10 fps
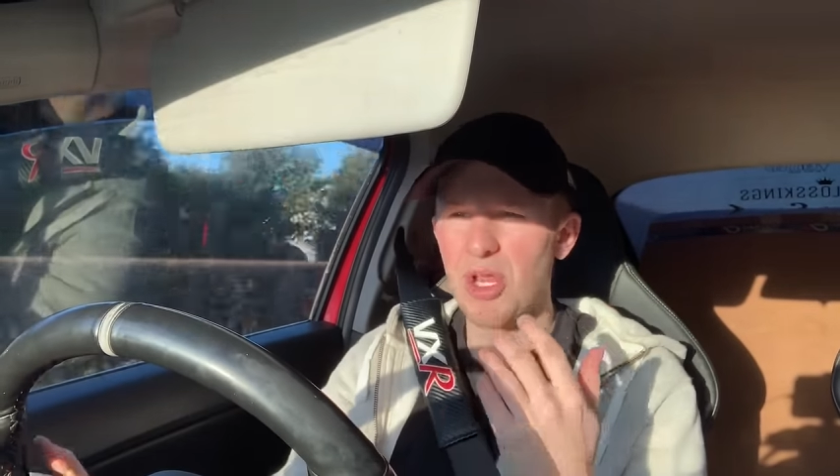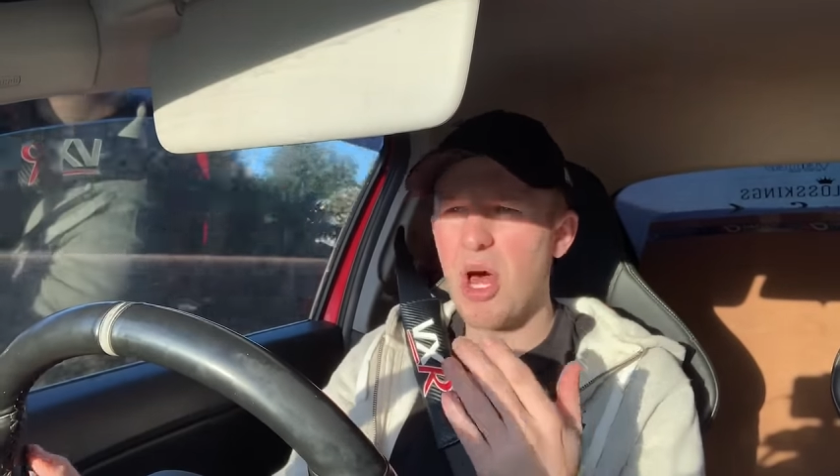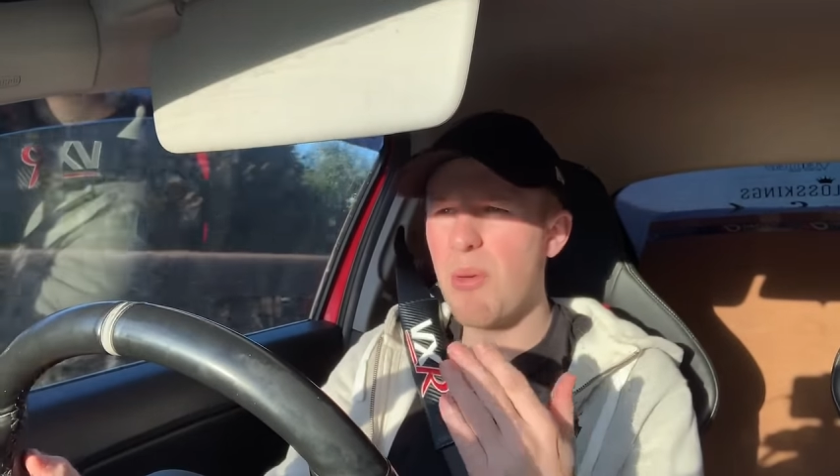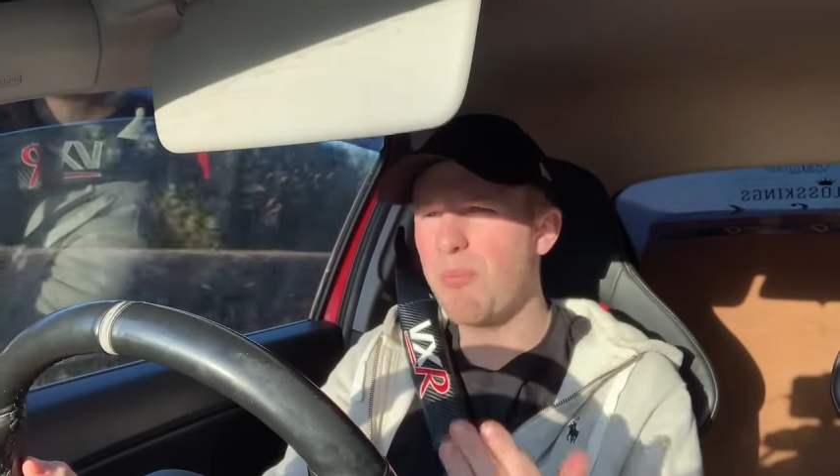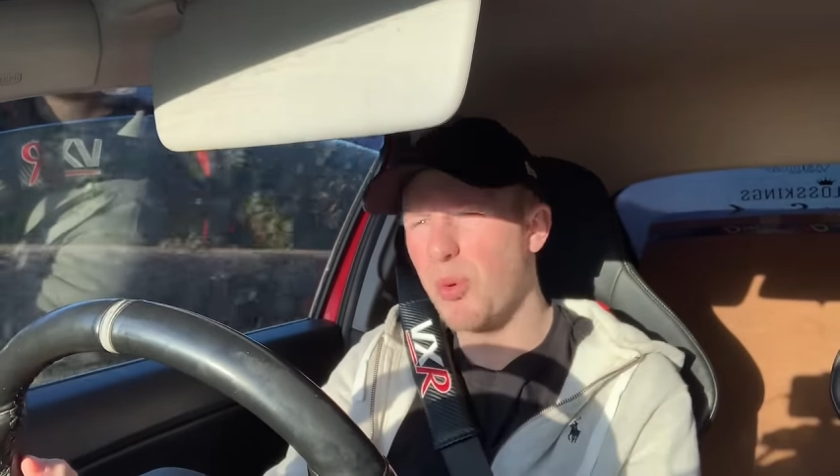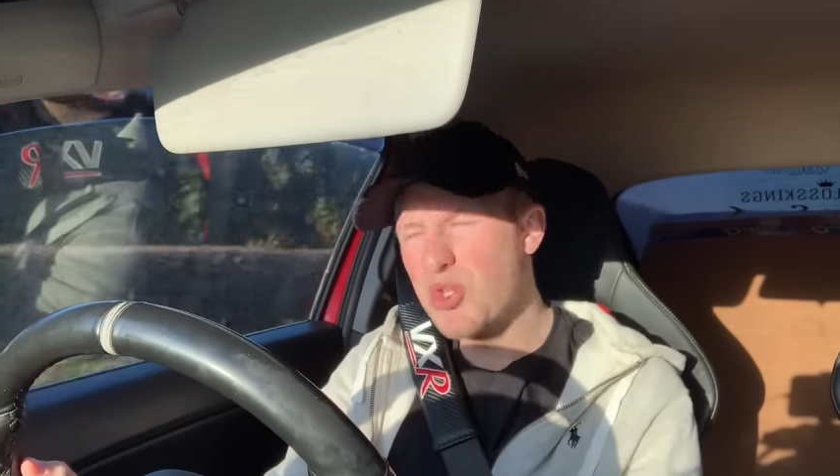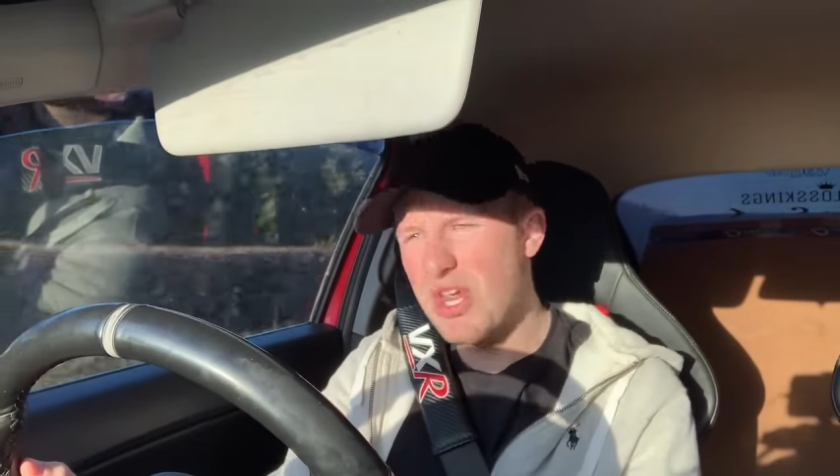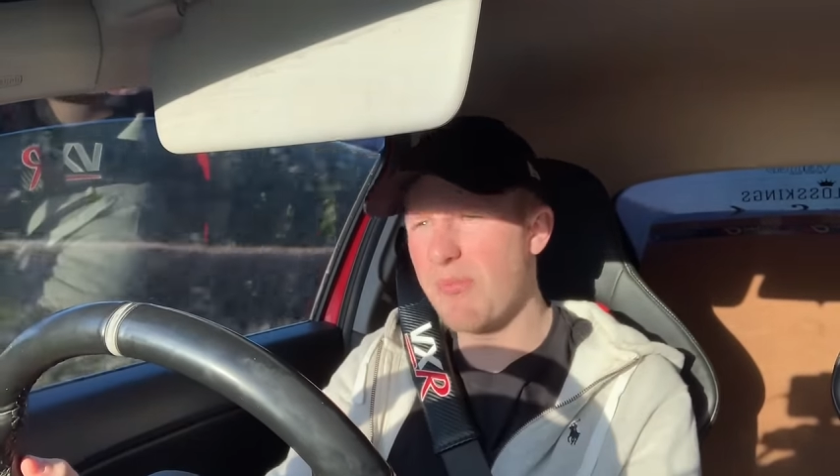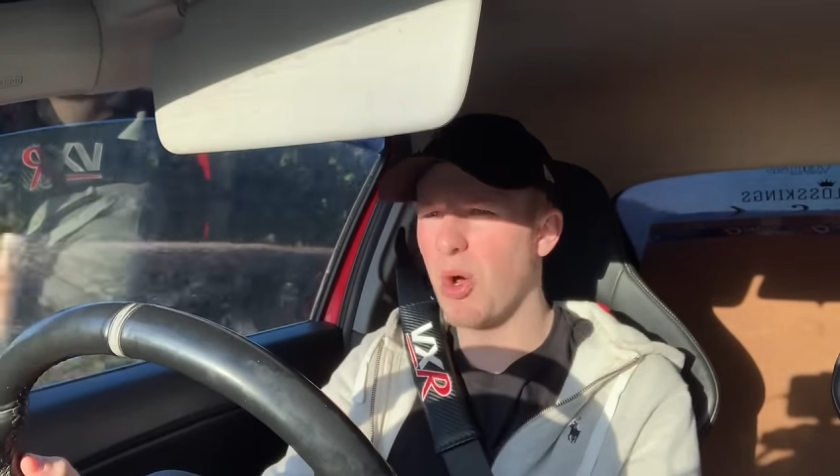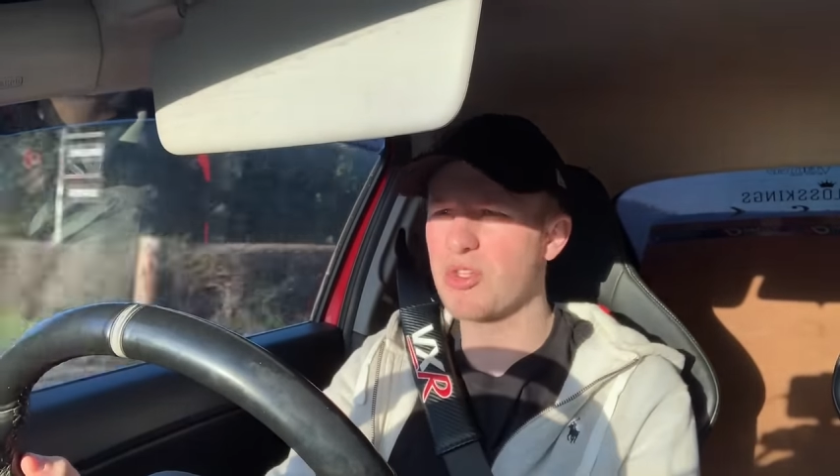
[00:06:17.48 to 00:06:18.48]
like
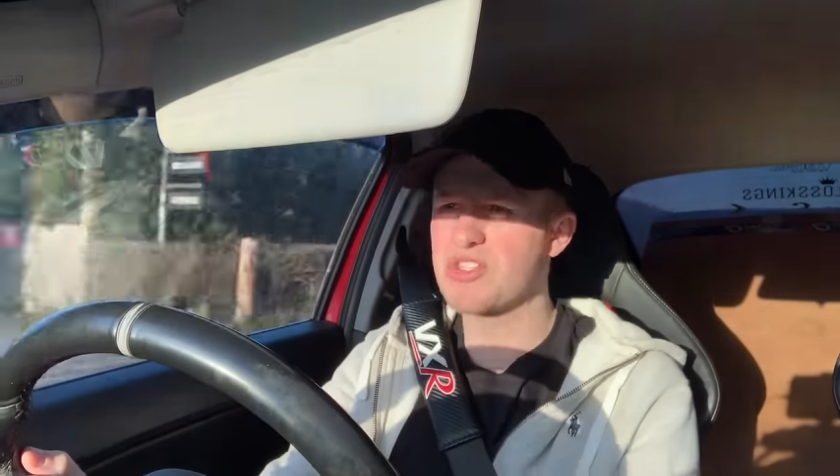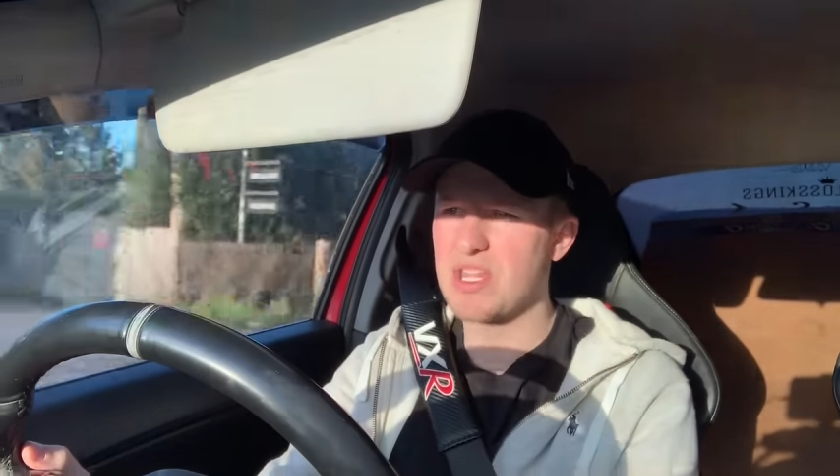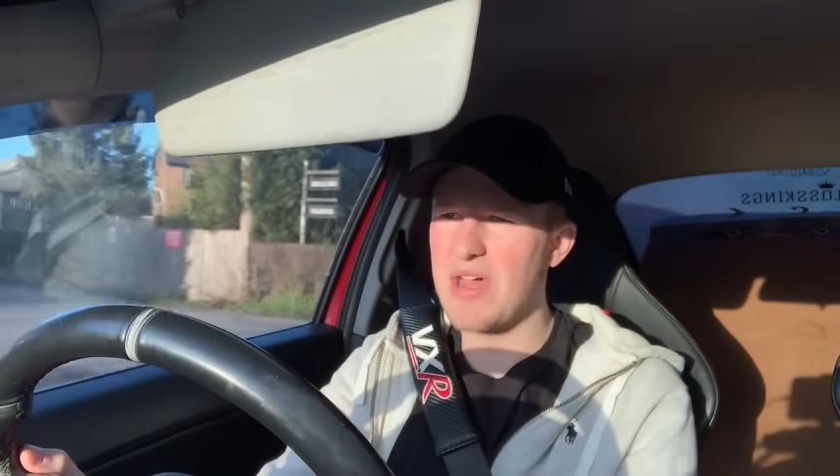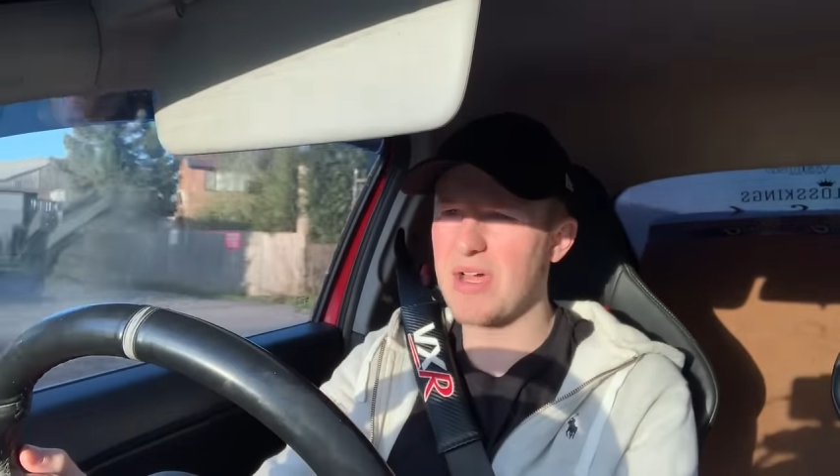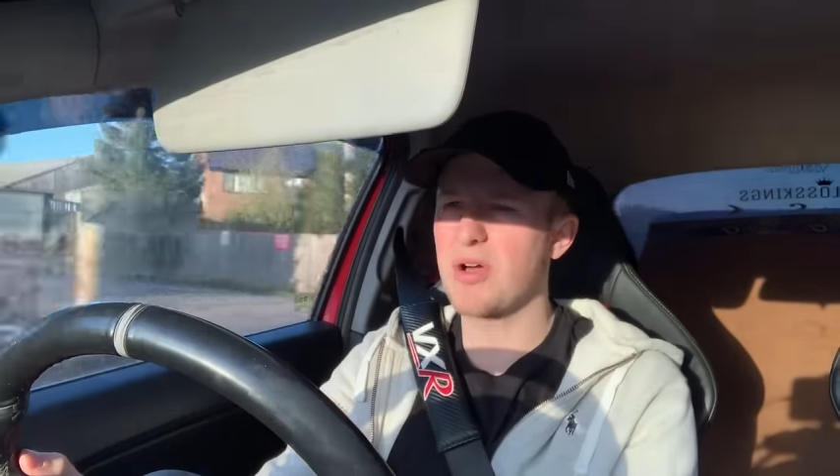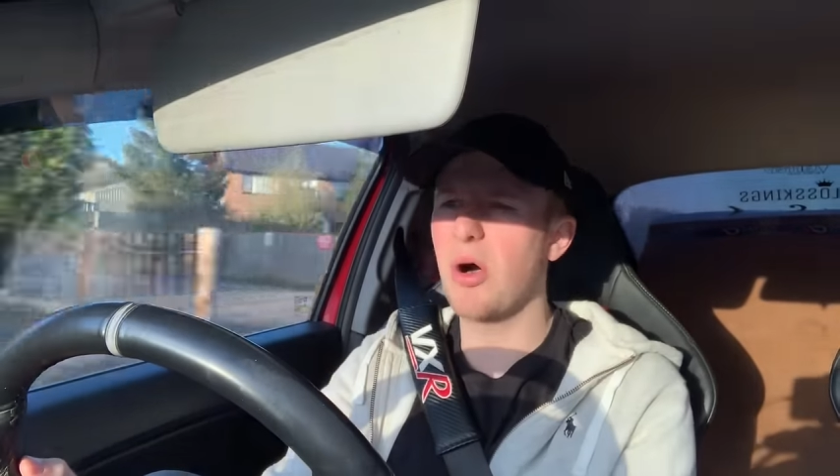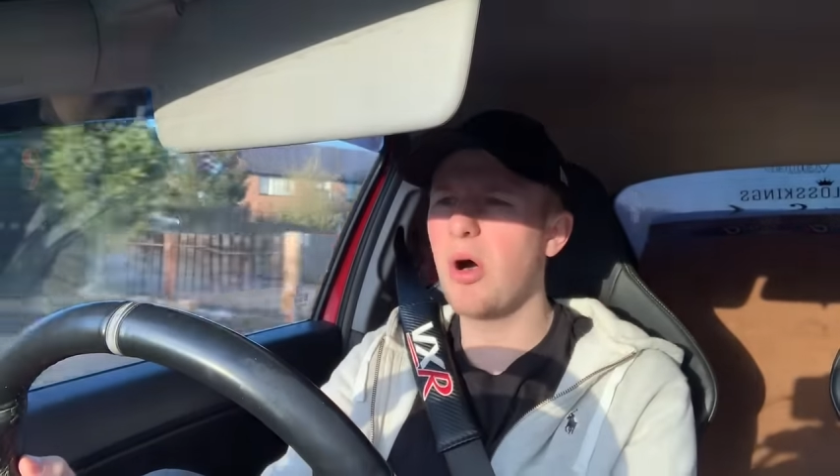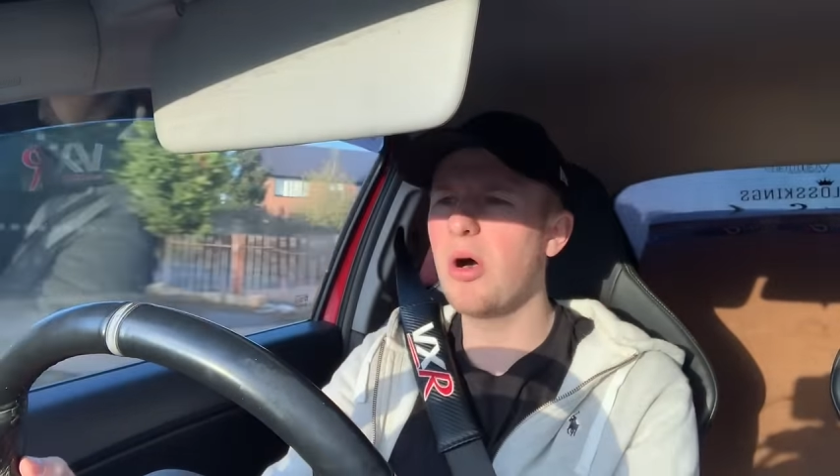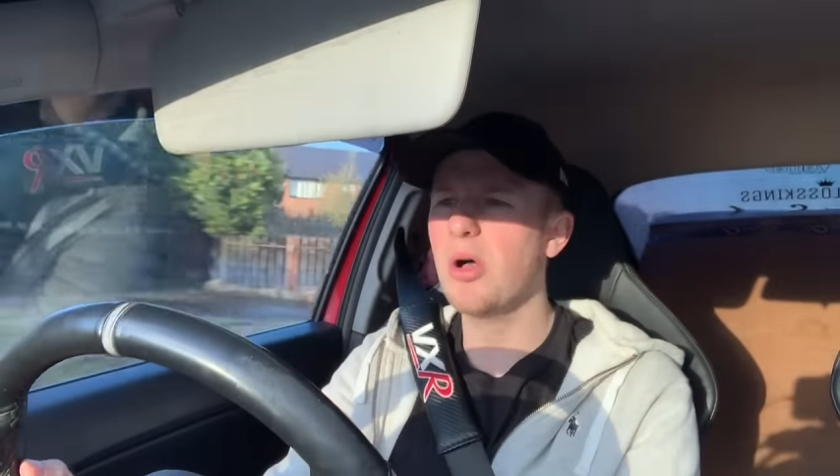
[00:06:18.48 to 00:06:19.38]
budget mods to that car,